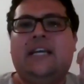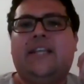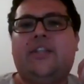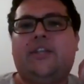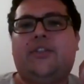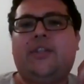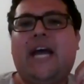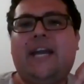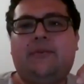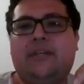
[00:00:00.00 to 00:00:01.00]
the
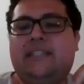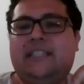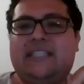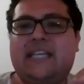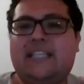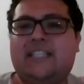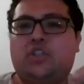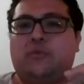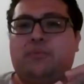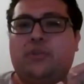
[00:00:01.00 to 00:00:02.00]
thyroid decides
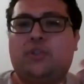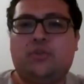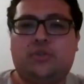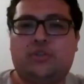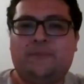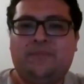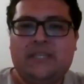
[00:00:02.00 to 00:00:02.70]
to produce